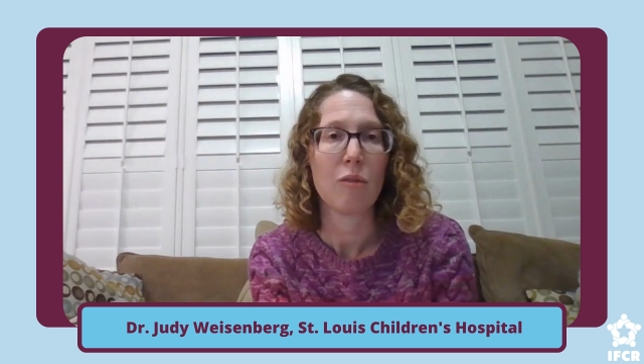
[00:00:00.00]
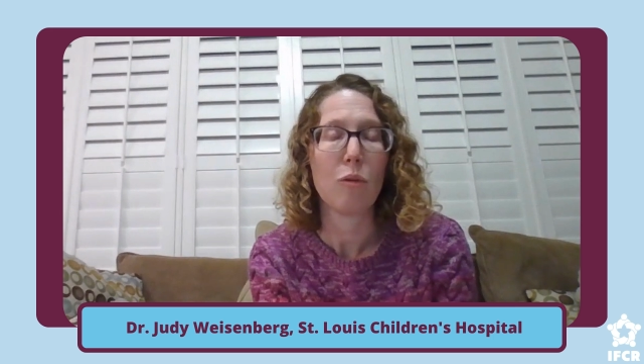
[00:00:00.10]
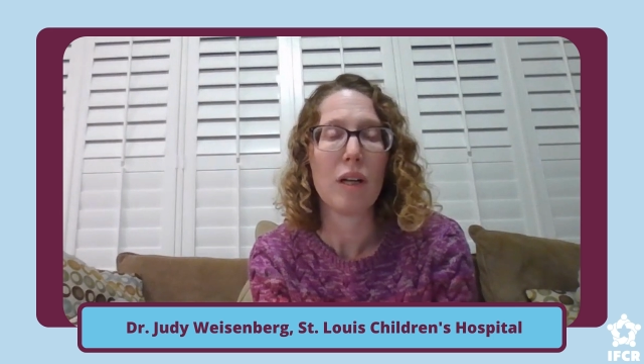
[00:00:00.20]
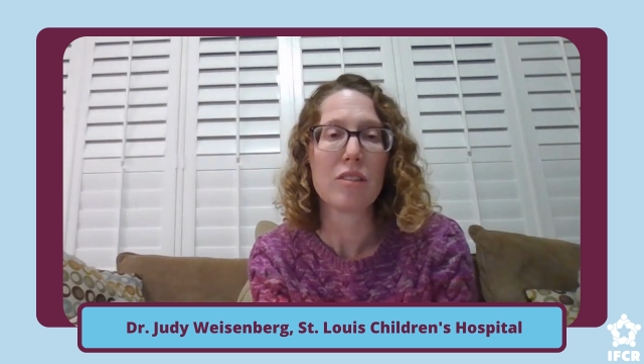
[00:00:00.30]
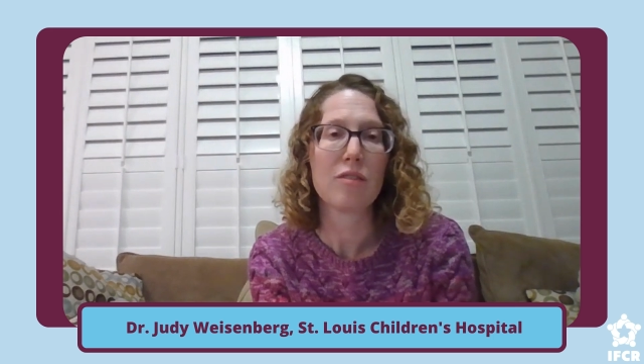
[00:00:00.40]

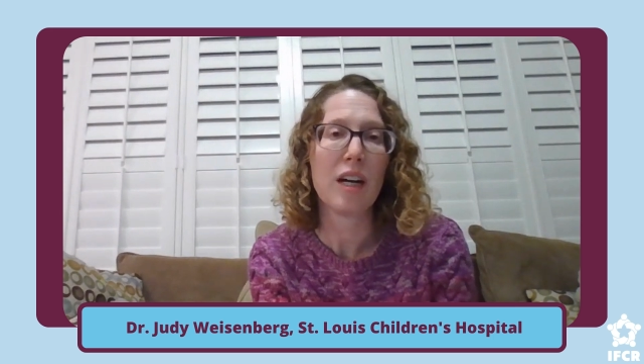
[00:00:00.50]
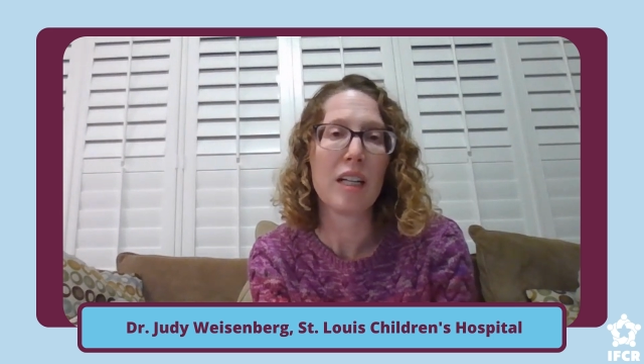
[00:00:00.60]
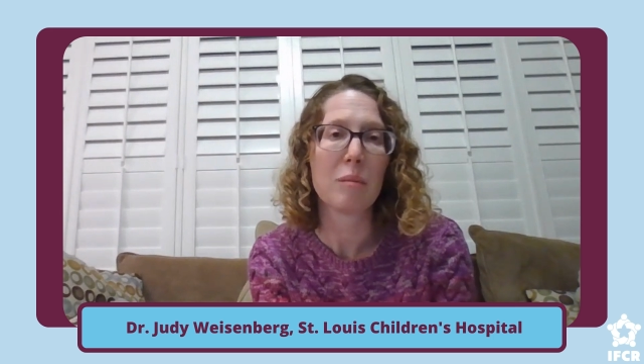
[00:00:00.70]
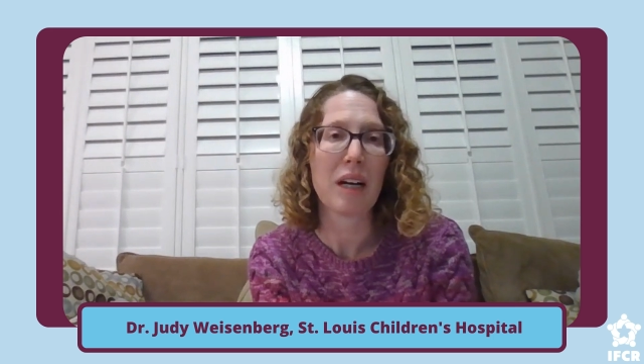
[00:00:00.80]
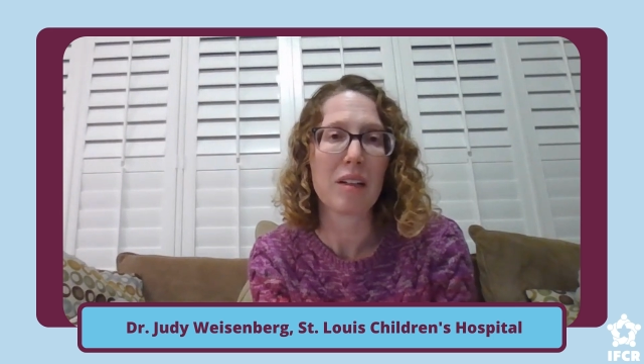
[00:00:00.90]
What's
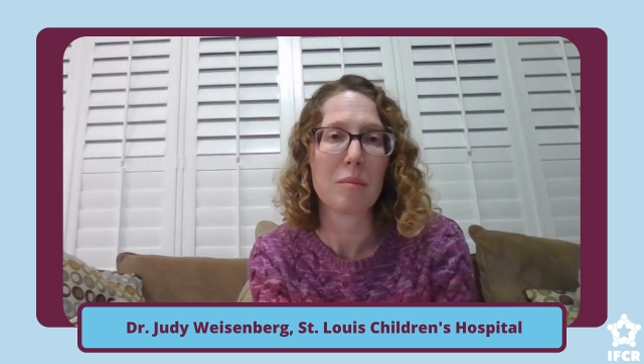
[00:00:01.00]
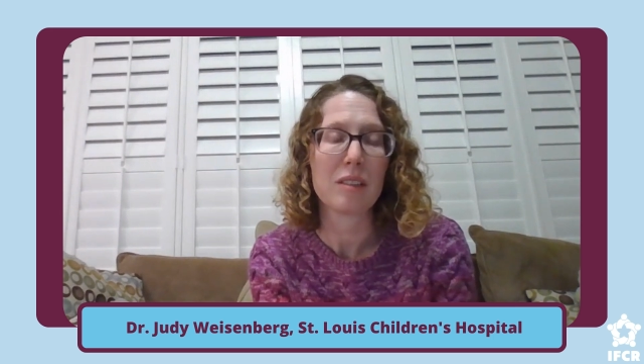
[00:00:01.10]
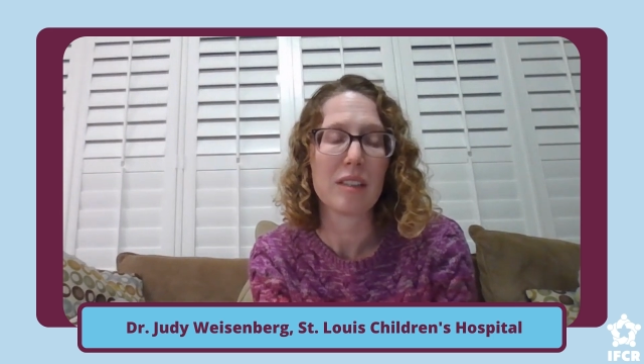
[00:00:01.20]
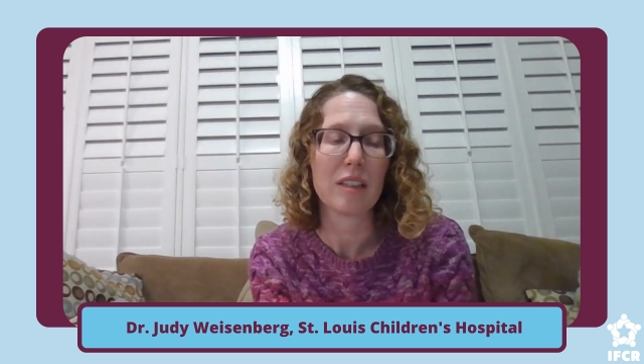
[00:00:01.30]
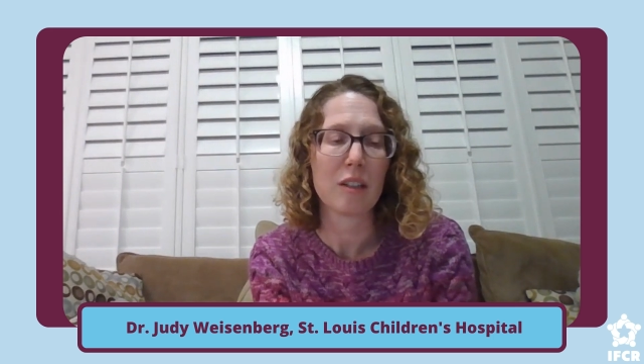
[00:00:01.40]
fun about a
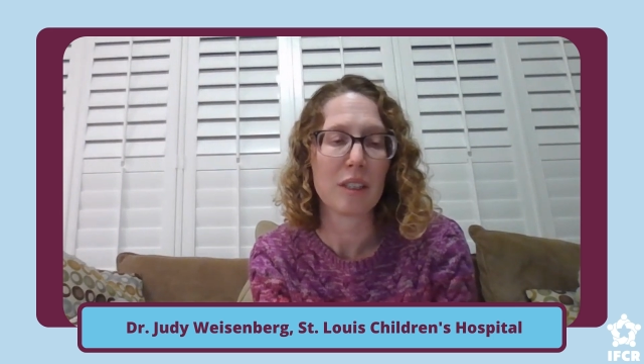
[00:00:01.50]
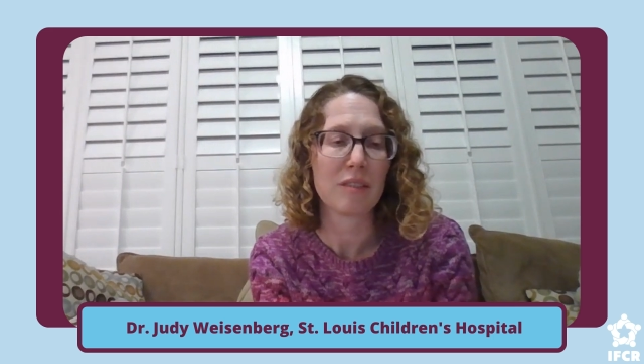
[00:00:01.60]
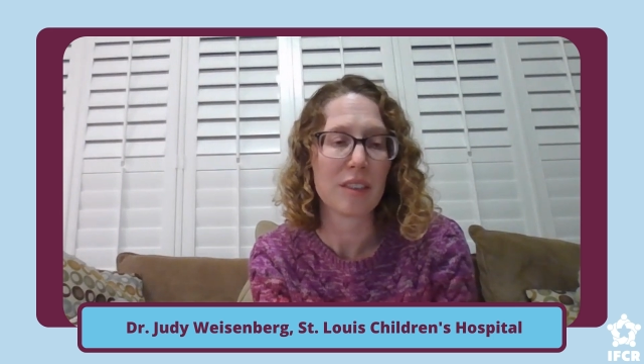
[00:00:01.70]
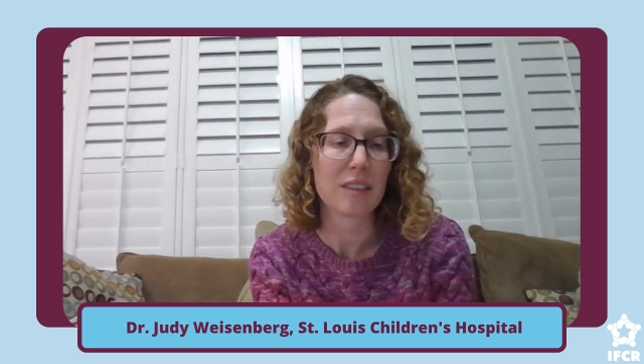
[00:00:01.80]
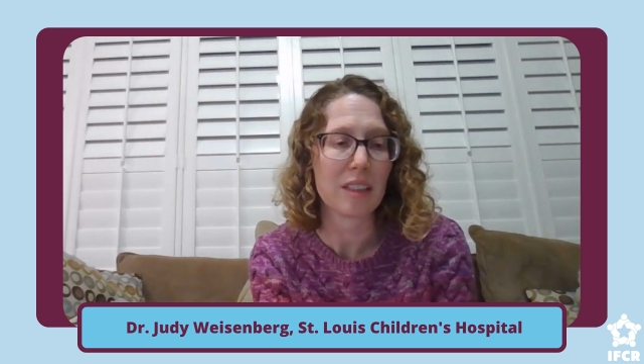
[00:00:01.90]
COE
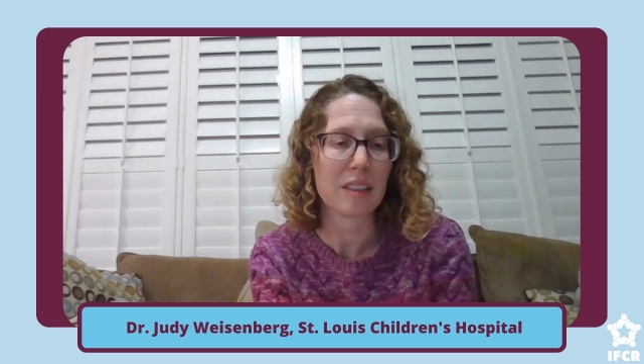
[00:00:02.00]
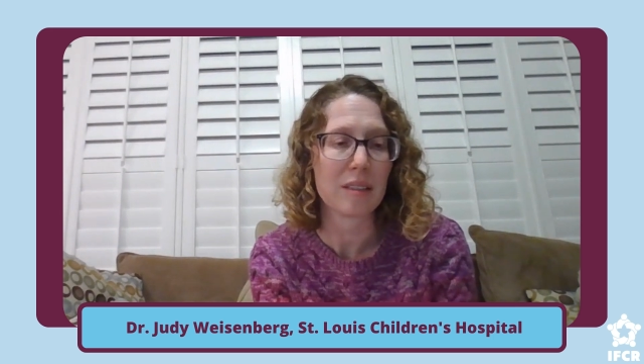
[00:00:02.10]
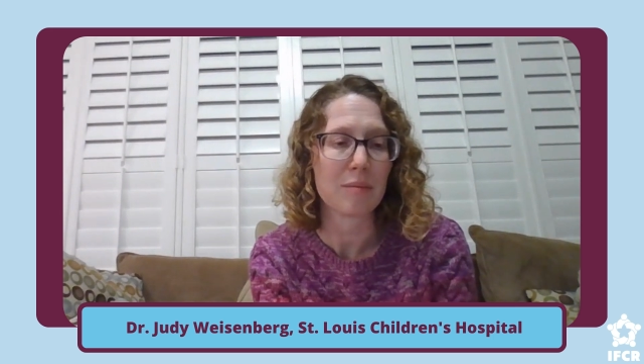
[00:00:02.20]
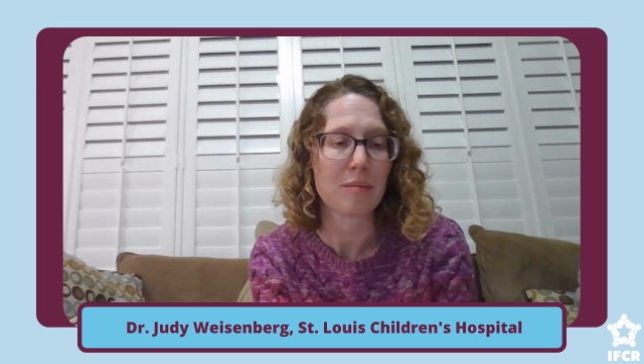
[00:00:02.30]
visit?